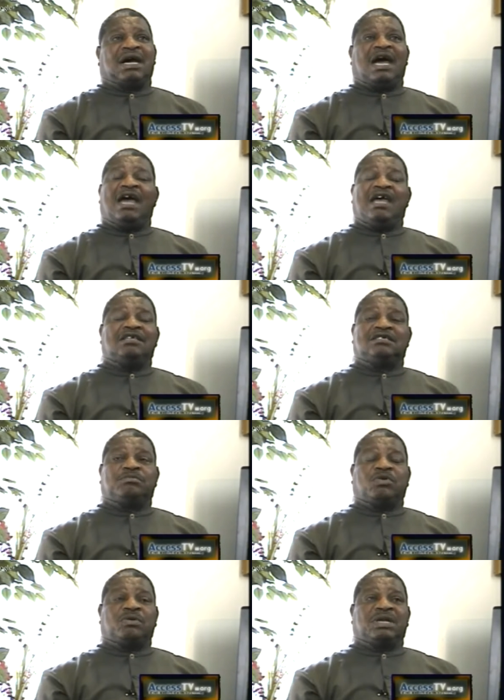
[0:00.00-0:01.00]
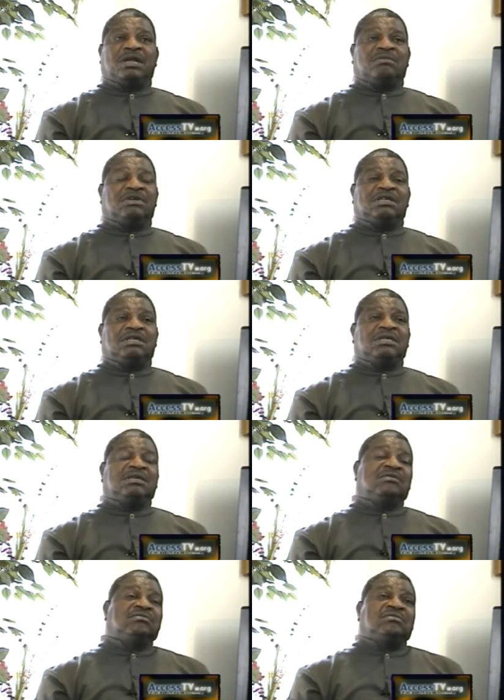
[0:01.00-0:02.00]
I spoke with him and he
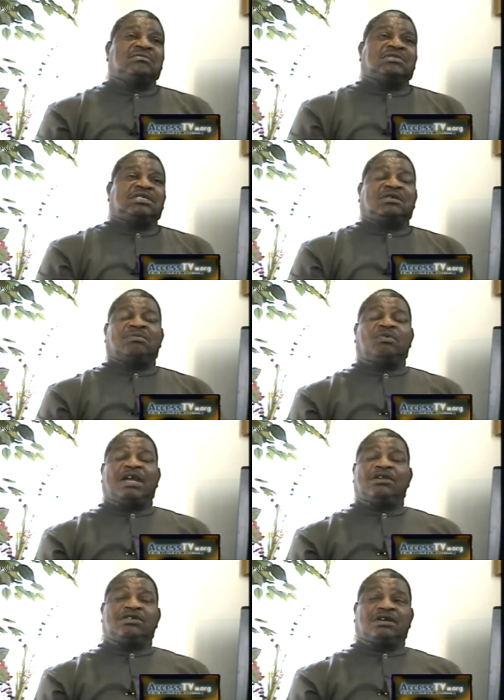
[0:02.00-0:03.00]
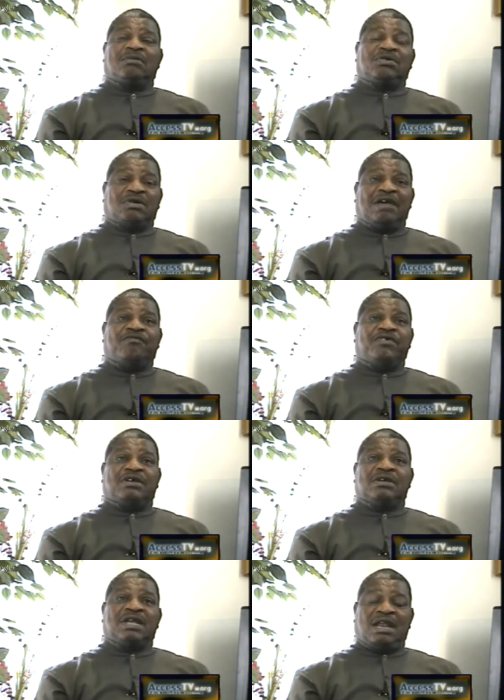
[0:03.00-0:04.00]
you told me, why don't you come to Africa
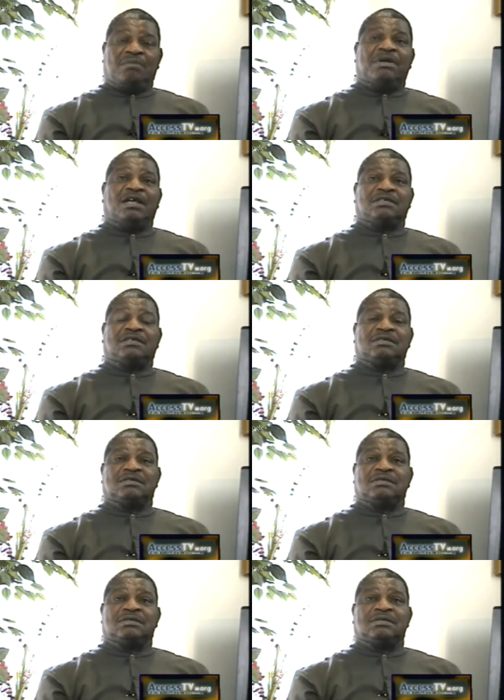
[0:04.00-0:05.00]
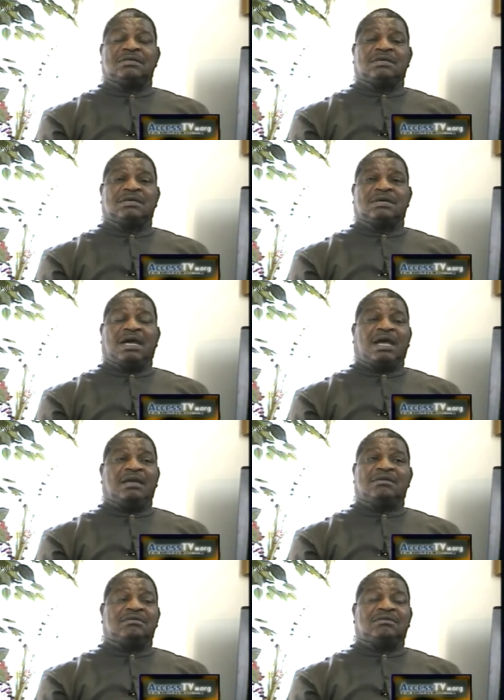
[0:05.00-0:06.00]
and help us?
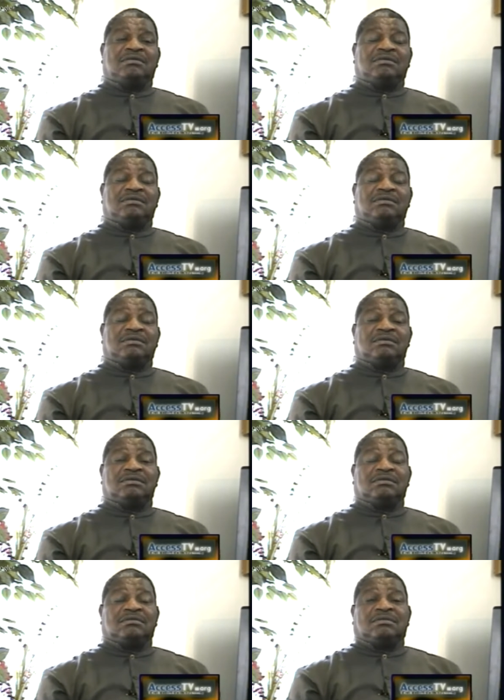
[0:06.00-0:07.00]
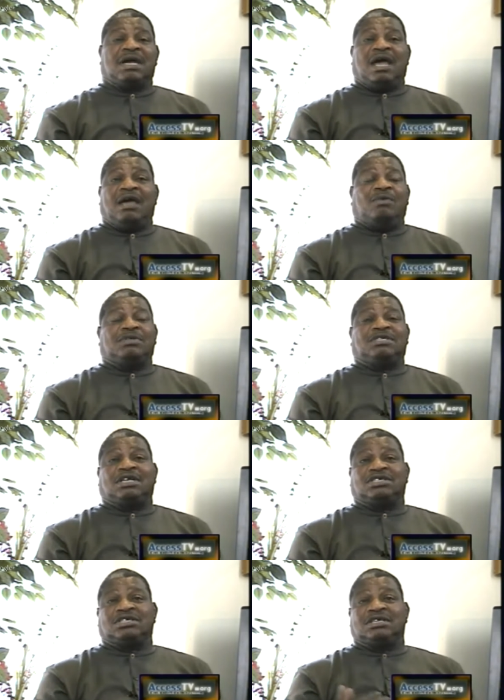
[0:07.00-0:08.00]
And I was
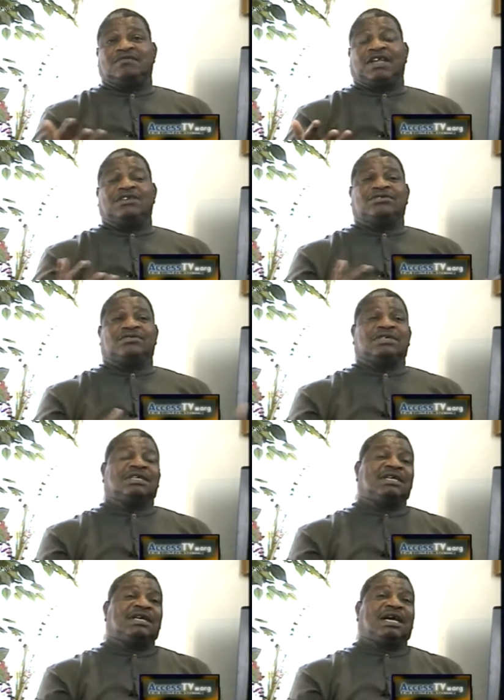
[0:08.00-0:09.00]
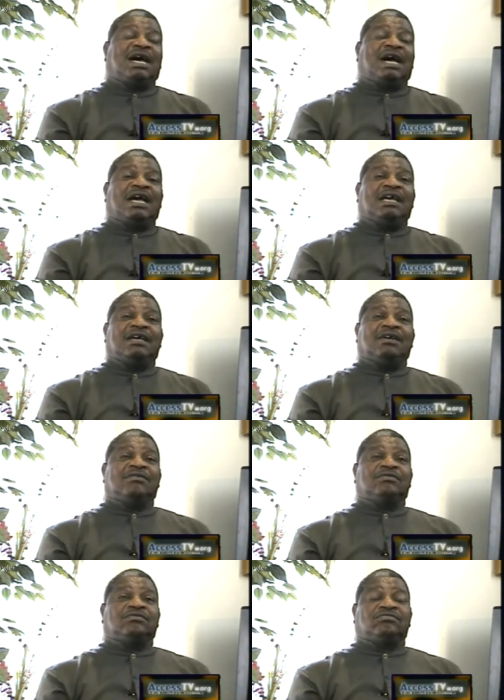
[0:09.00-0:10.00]
such an adventurer. I
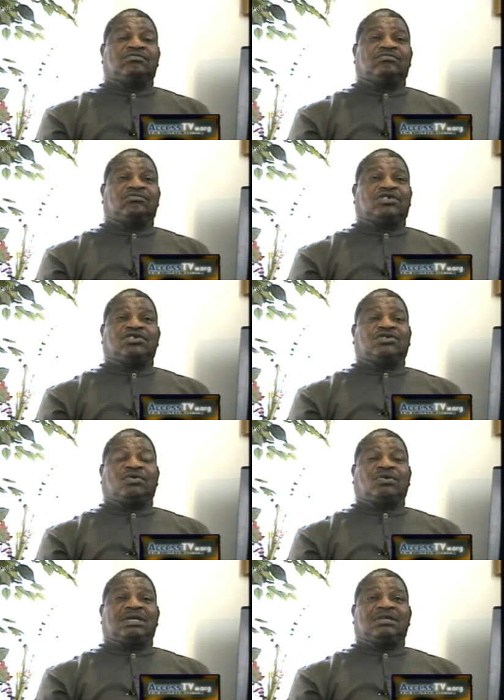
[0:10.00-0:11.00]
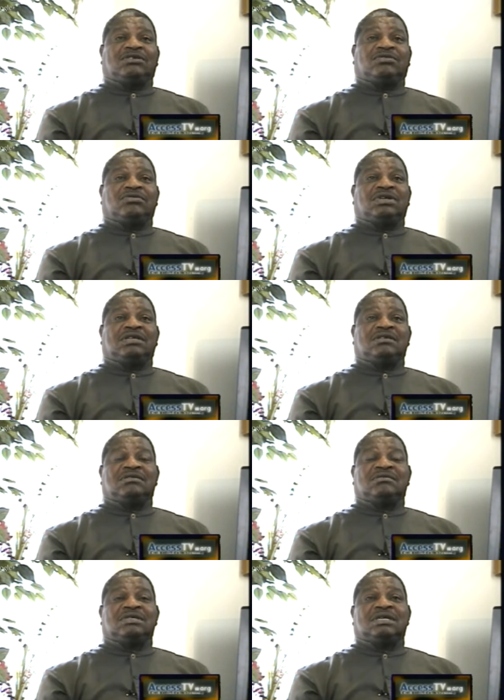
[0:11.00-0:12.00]
just thought it through and
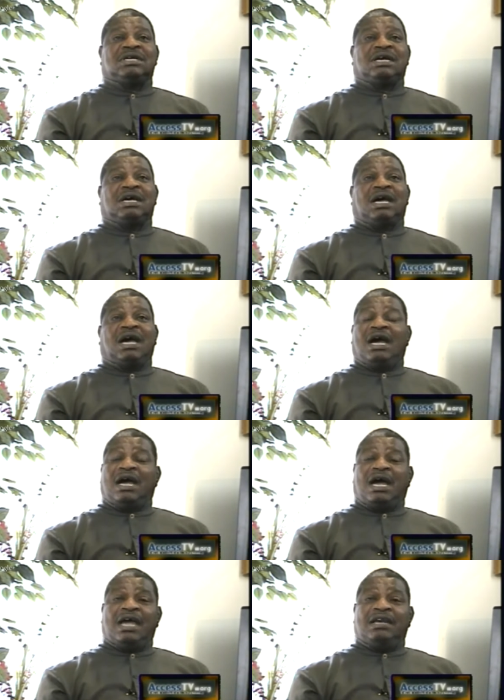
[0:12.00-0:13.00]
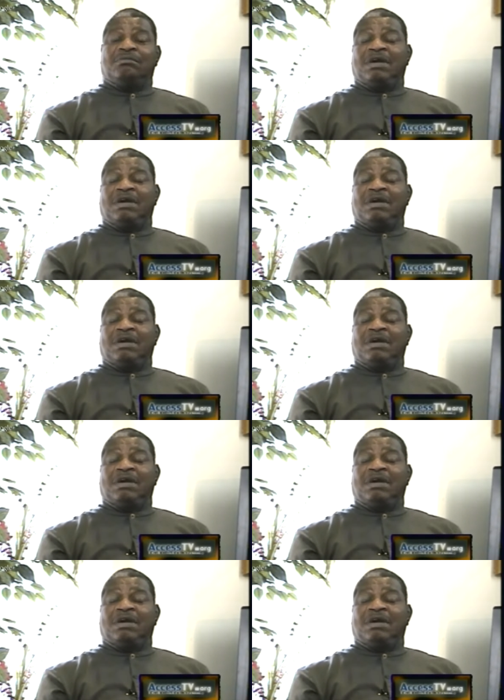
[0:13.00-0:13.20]
I ended up